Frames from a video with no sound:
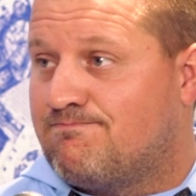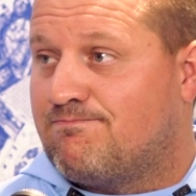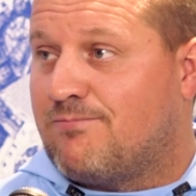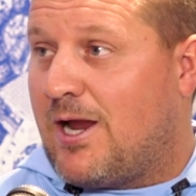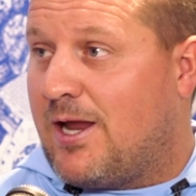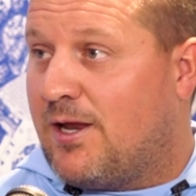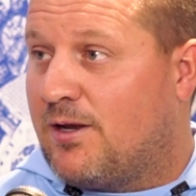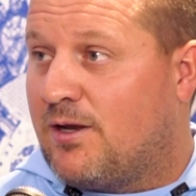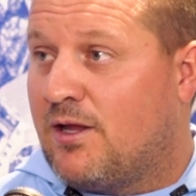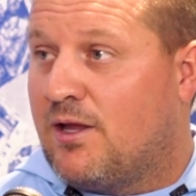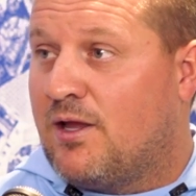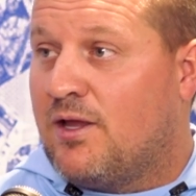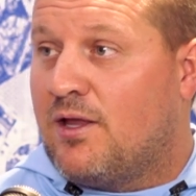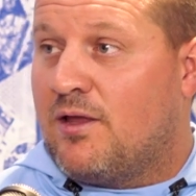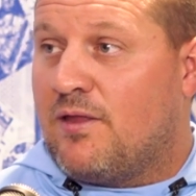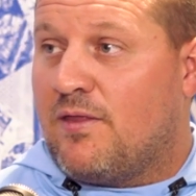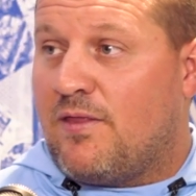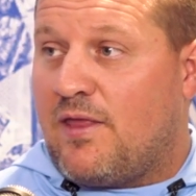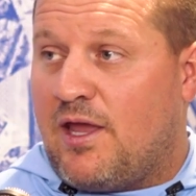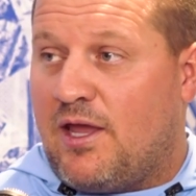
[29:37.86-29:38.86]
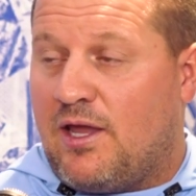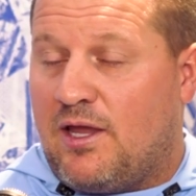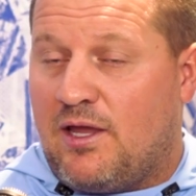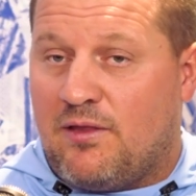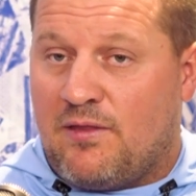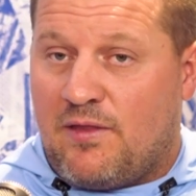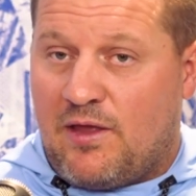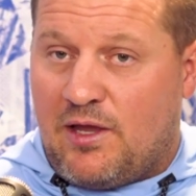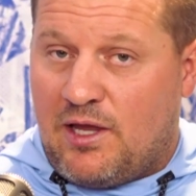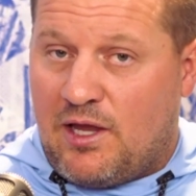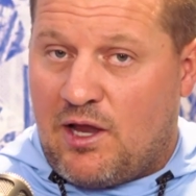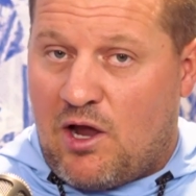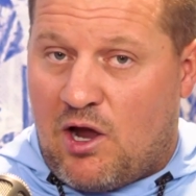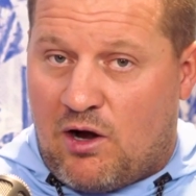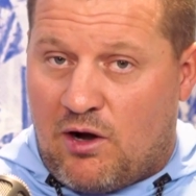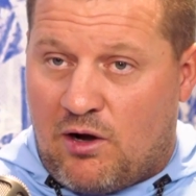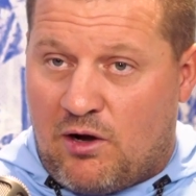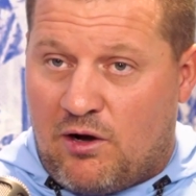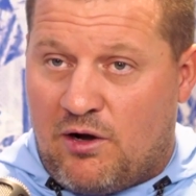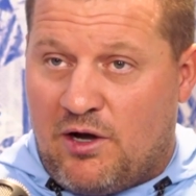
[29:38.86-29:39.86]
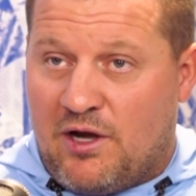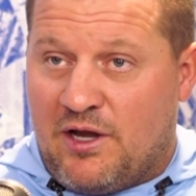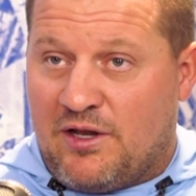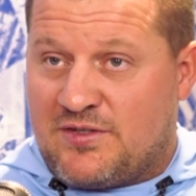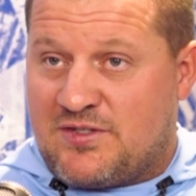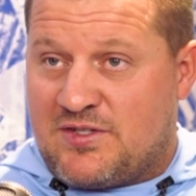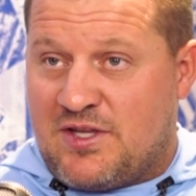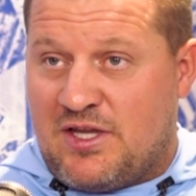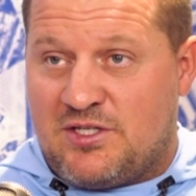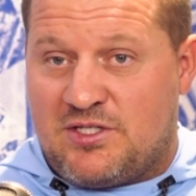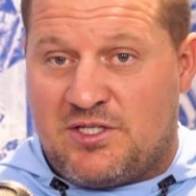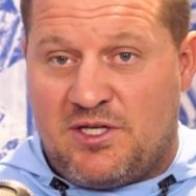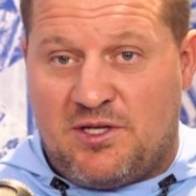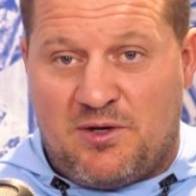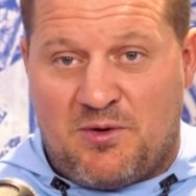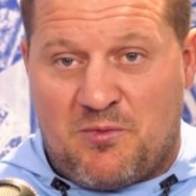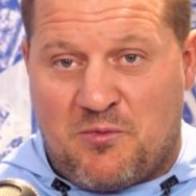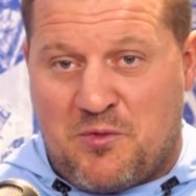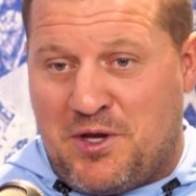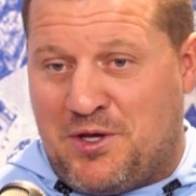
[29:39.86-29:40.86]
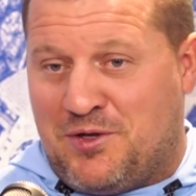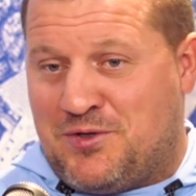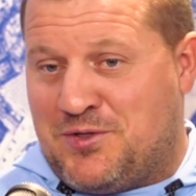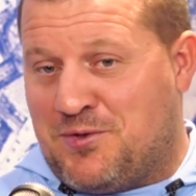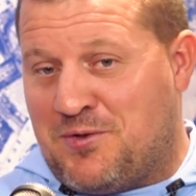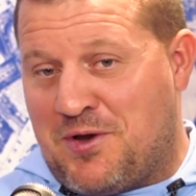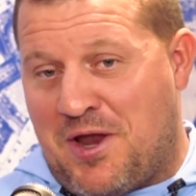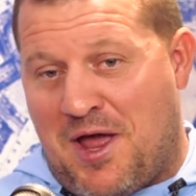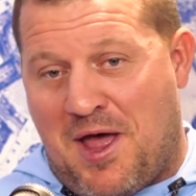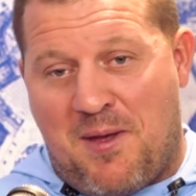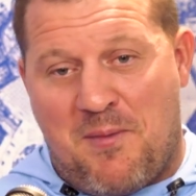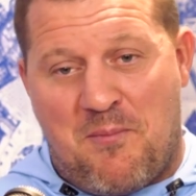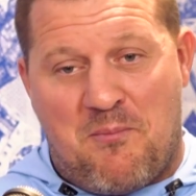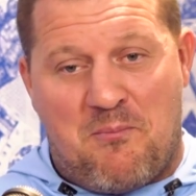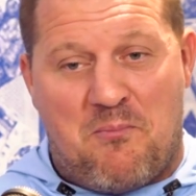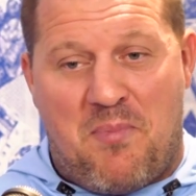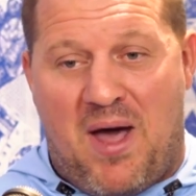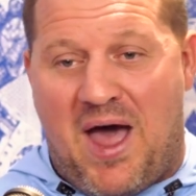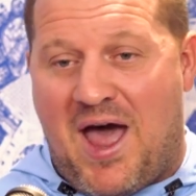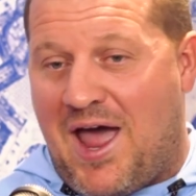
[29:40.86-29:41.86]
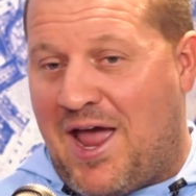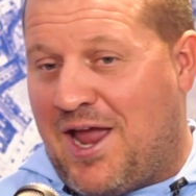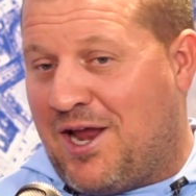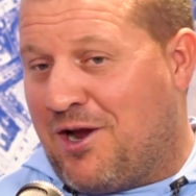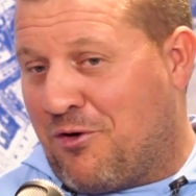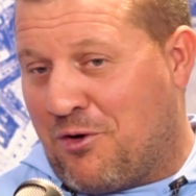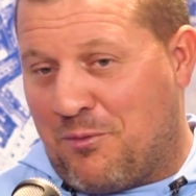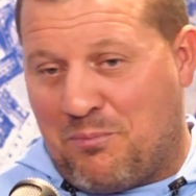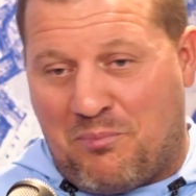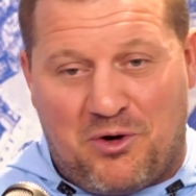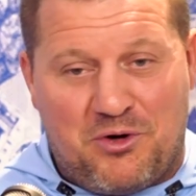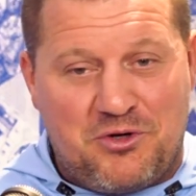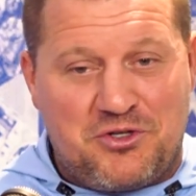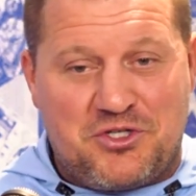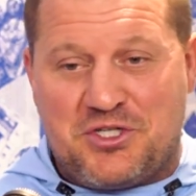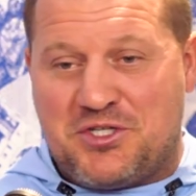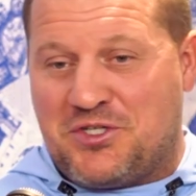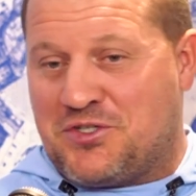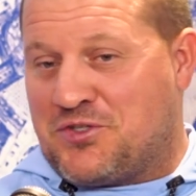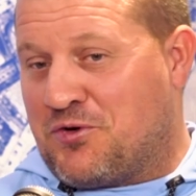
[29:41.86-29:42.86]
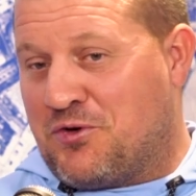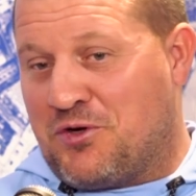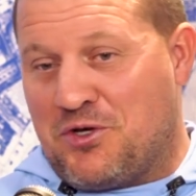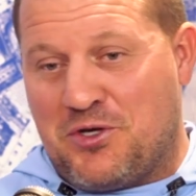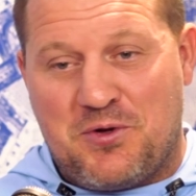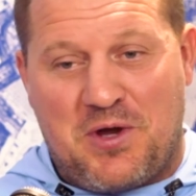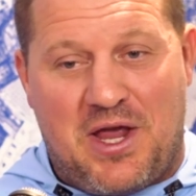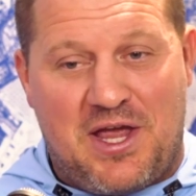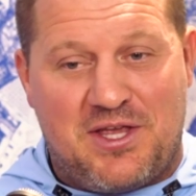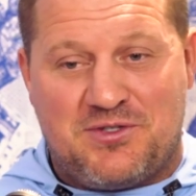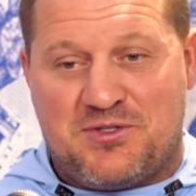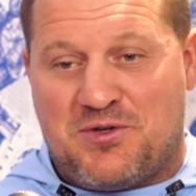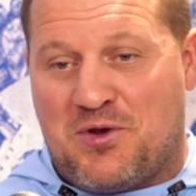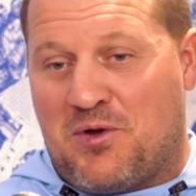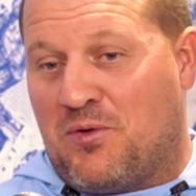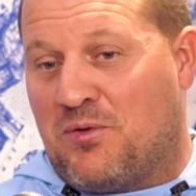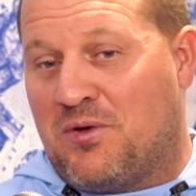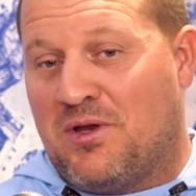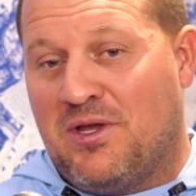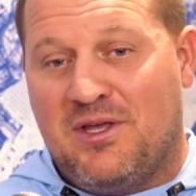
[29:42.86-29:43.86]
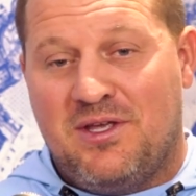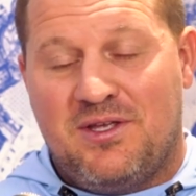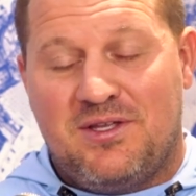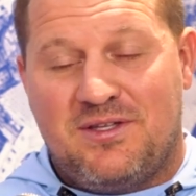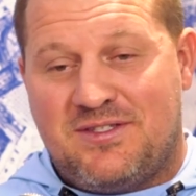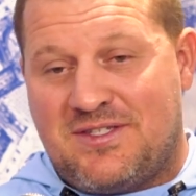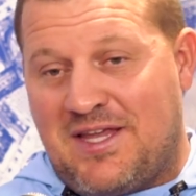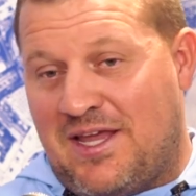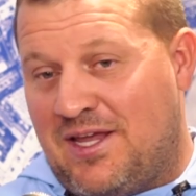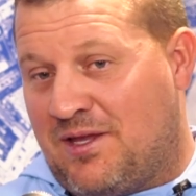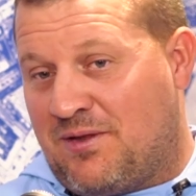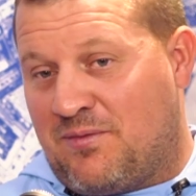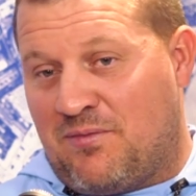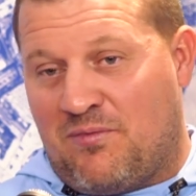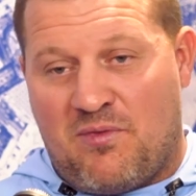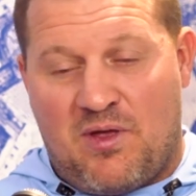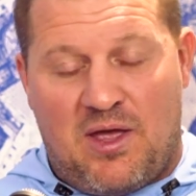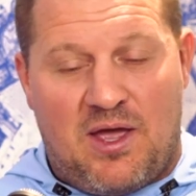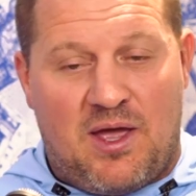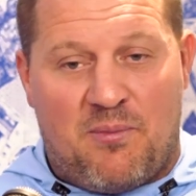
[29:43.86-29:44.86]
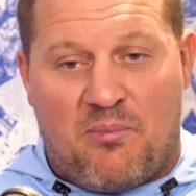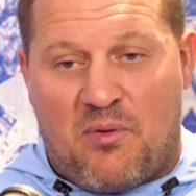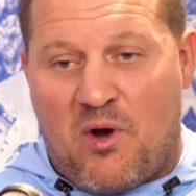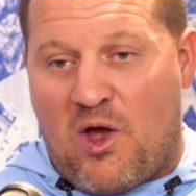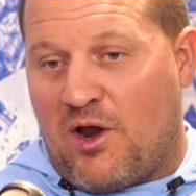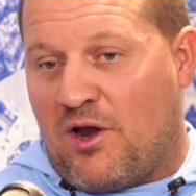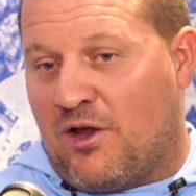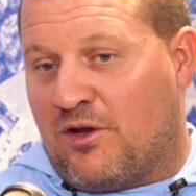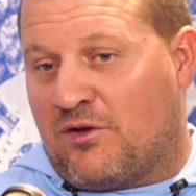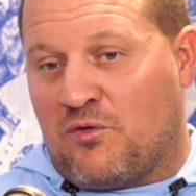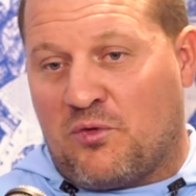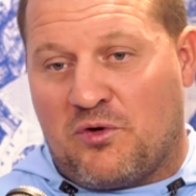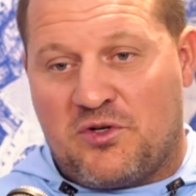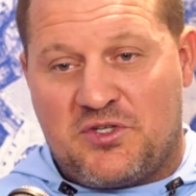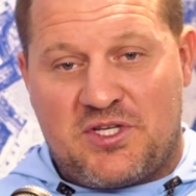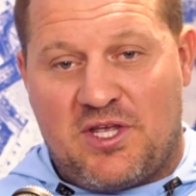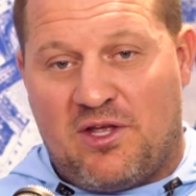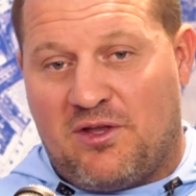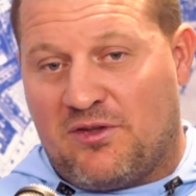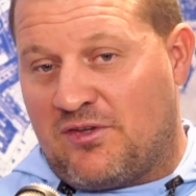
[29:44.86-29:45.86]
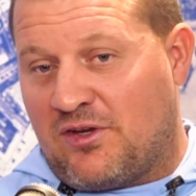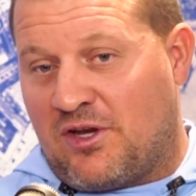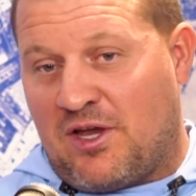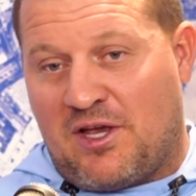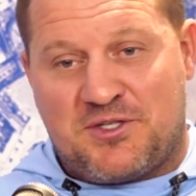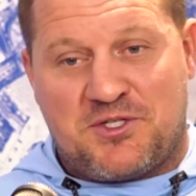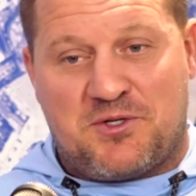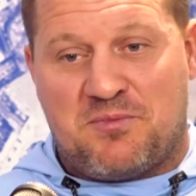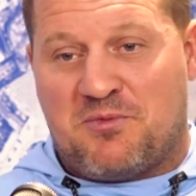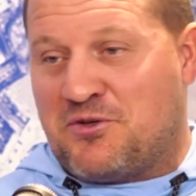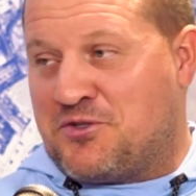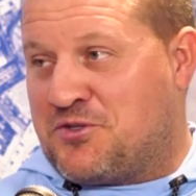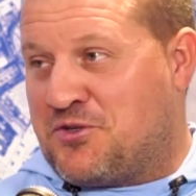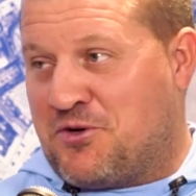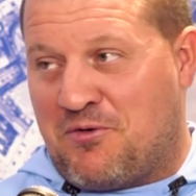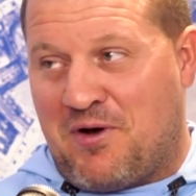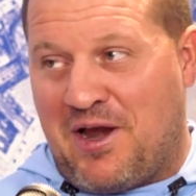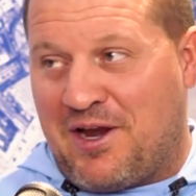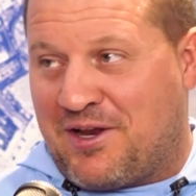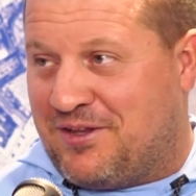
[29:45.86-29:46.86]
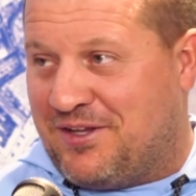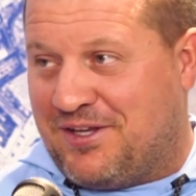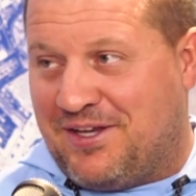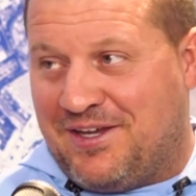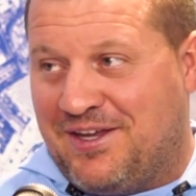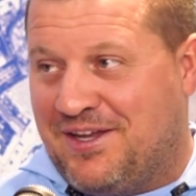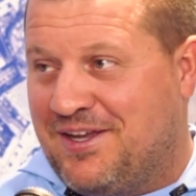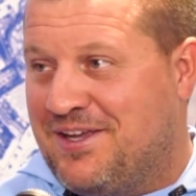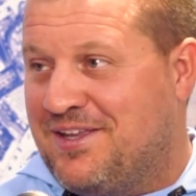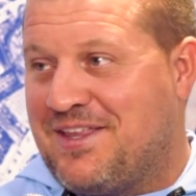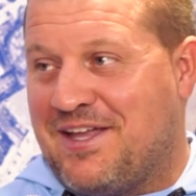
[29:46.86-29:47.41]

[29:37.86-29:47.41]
Right? Yeah. They are an extension. We do not buy or purchase, or you guys don't take product or sell to customers directly.